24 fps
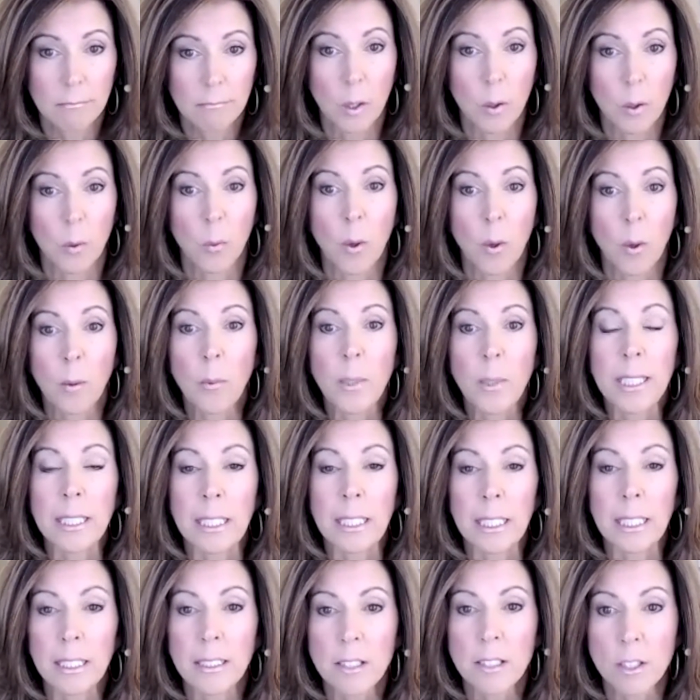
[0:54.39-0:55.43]
what we
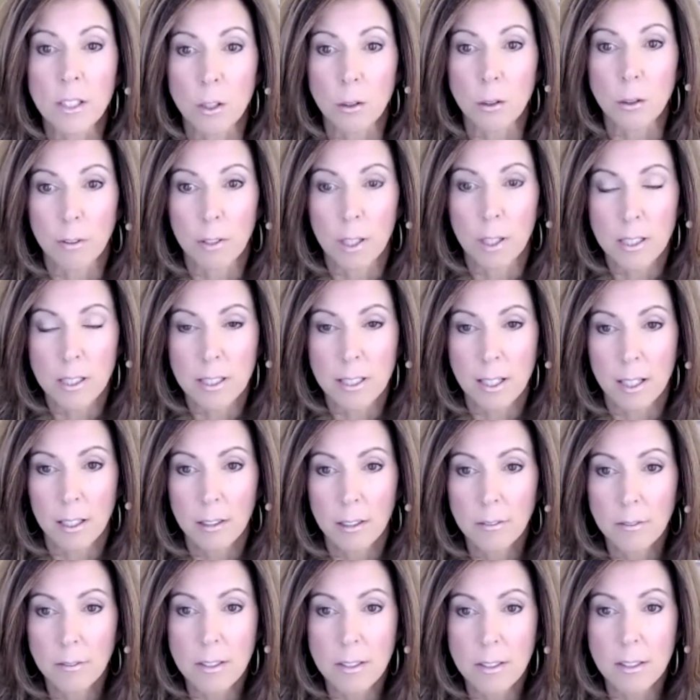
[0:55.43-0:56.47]
need to do for
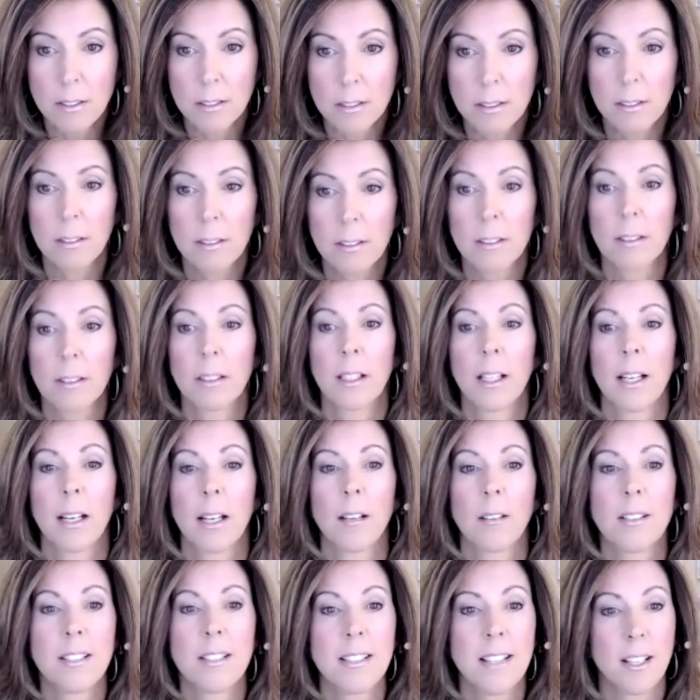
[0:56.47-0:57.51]
ourselves, how to
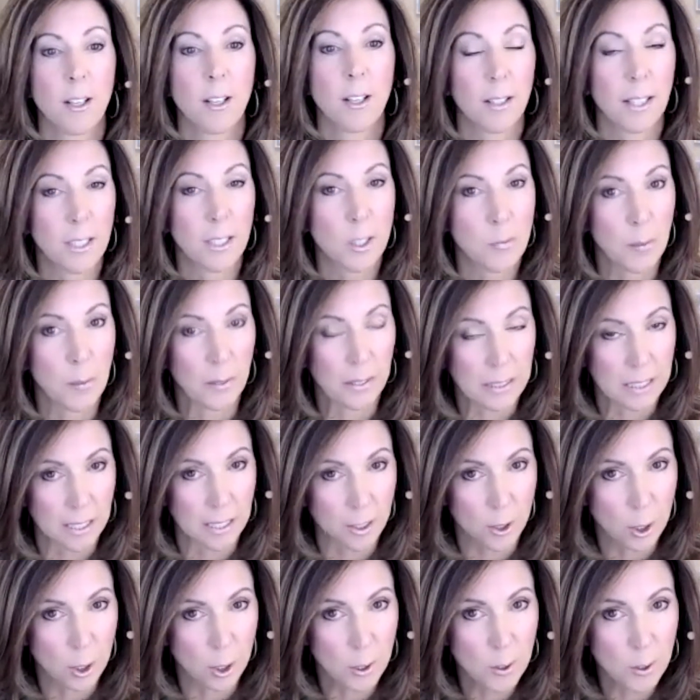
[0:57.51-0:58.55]
set our
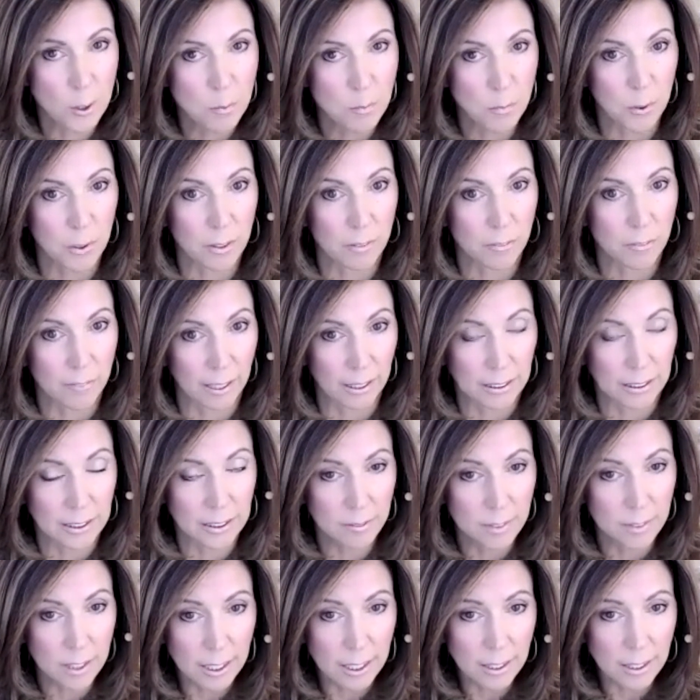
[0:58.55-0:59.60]
expectations more
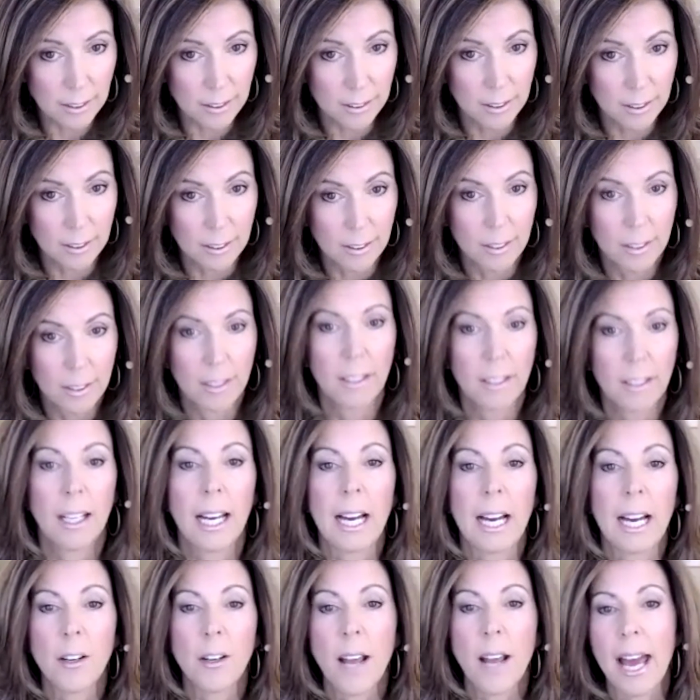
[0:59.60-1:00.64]
effectively, how
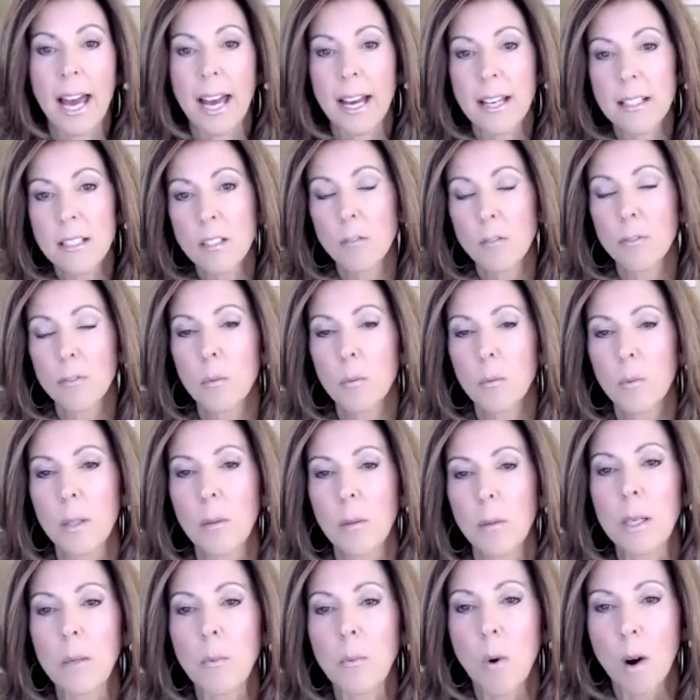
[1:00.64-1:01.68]
to ask for what
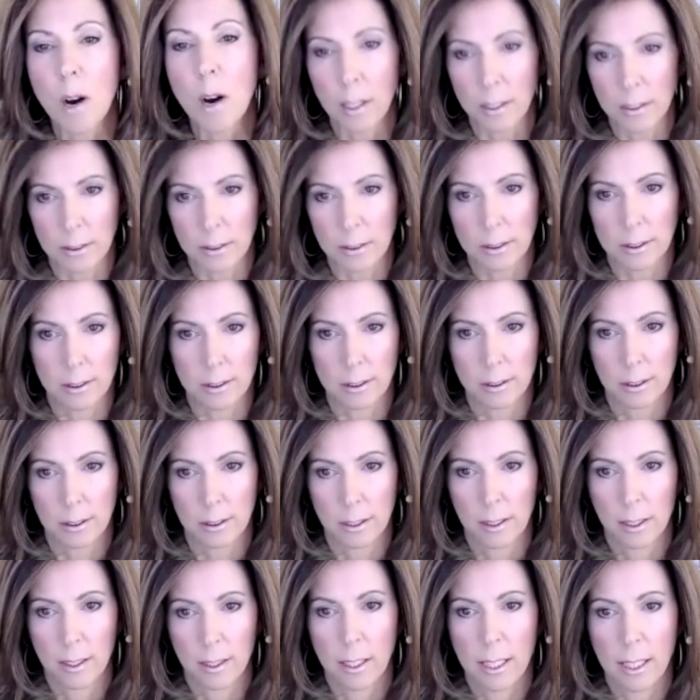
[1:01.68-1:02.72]
we want,
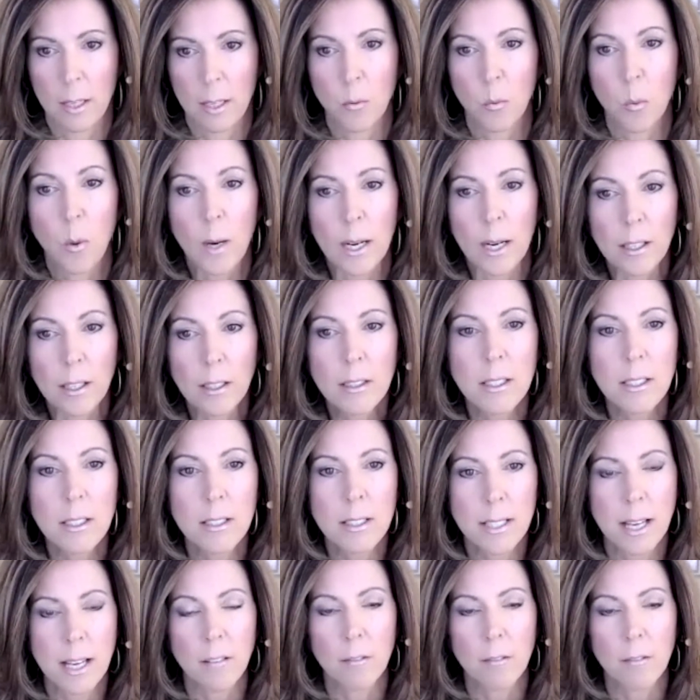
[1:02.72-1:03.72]
and where to set